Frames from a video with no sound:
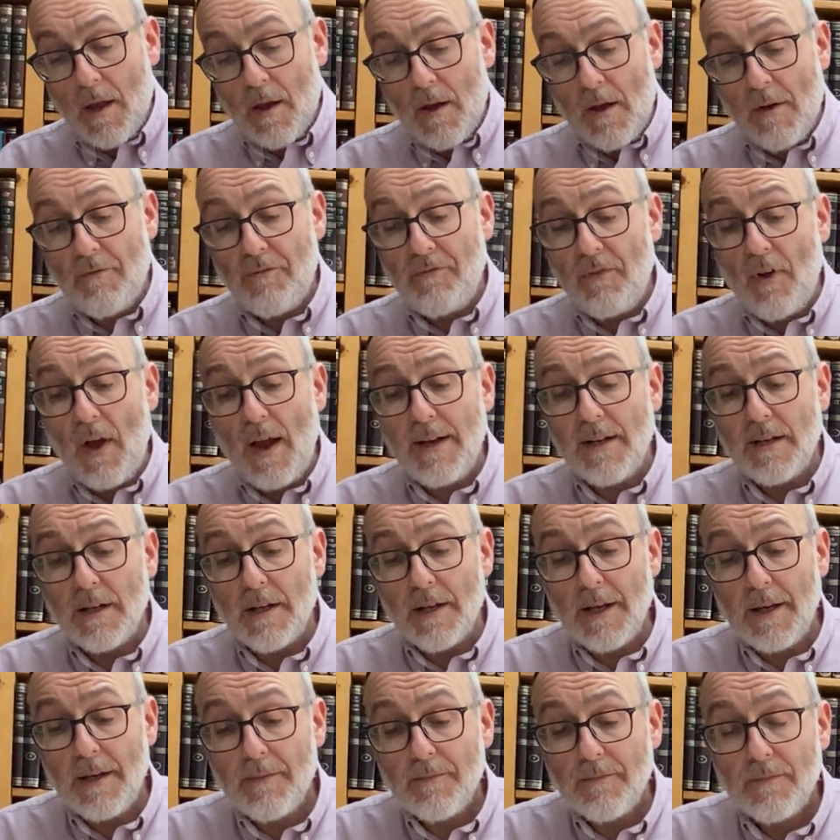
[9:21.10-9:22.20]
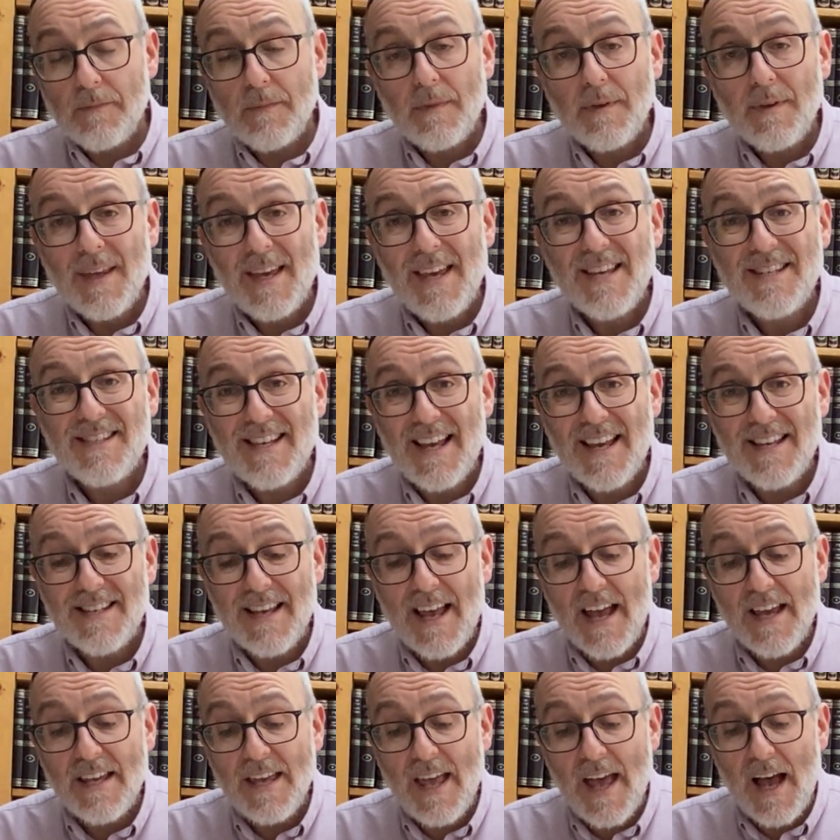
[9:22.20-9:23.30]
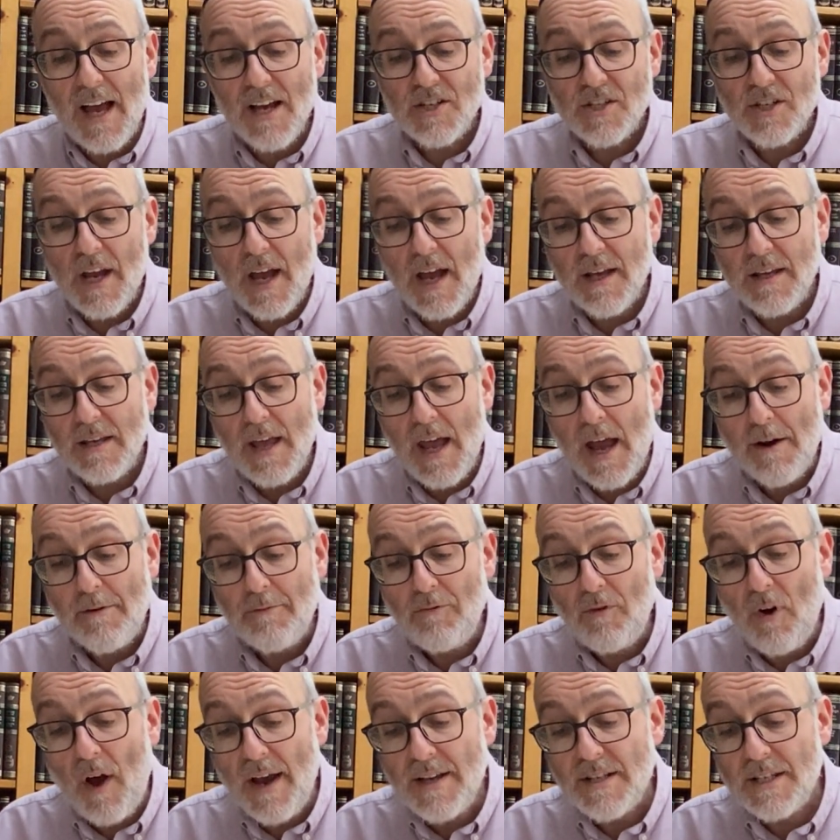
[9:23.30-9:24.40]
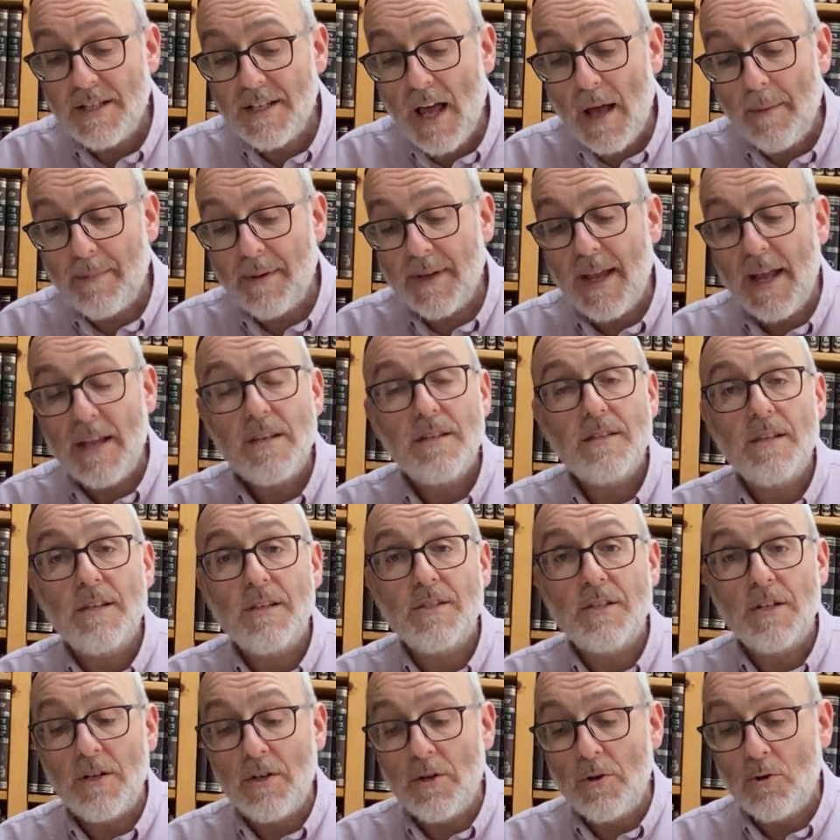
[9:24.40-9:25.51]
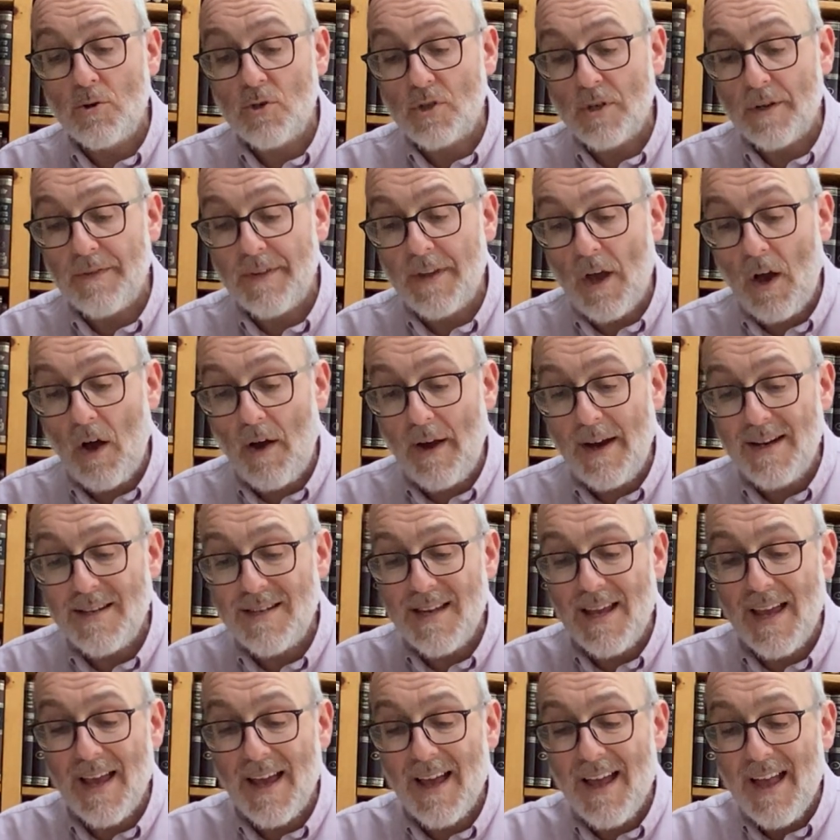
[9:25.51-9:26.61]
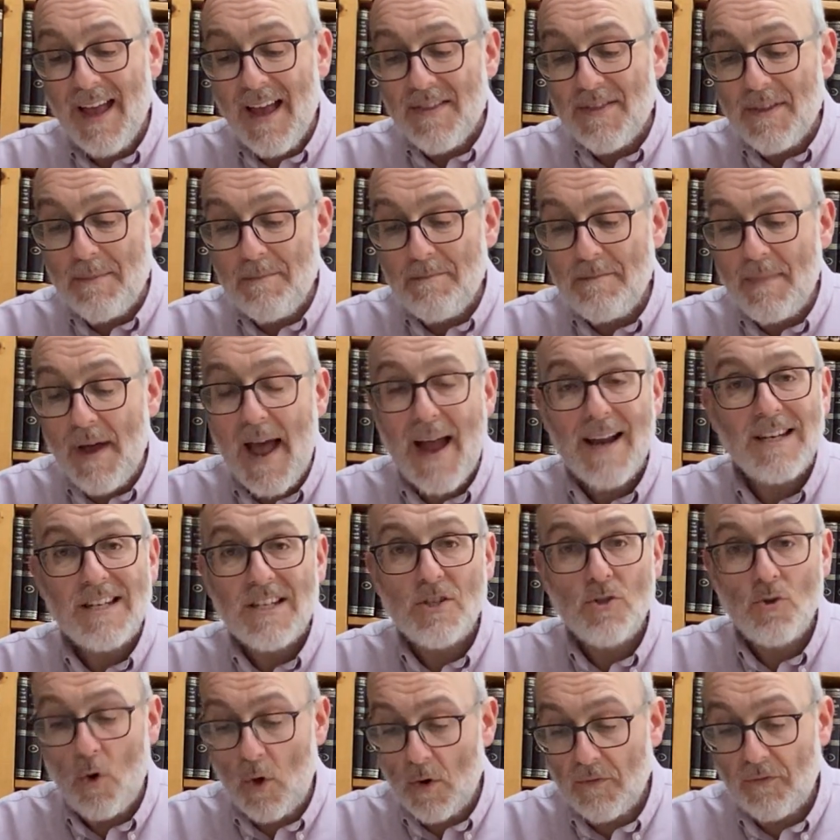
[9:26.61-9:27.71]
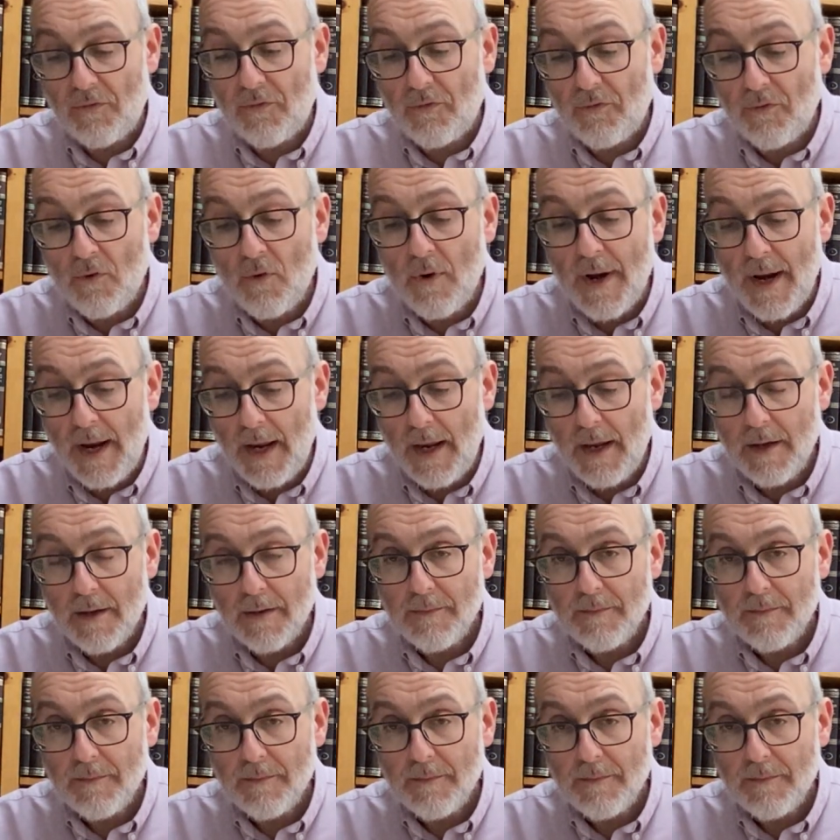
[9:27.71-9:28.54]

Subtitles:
And finally, he says, Eyeh Asher Eyeh rises up against this delusion, the idea that man is not free.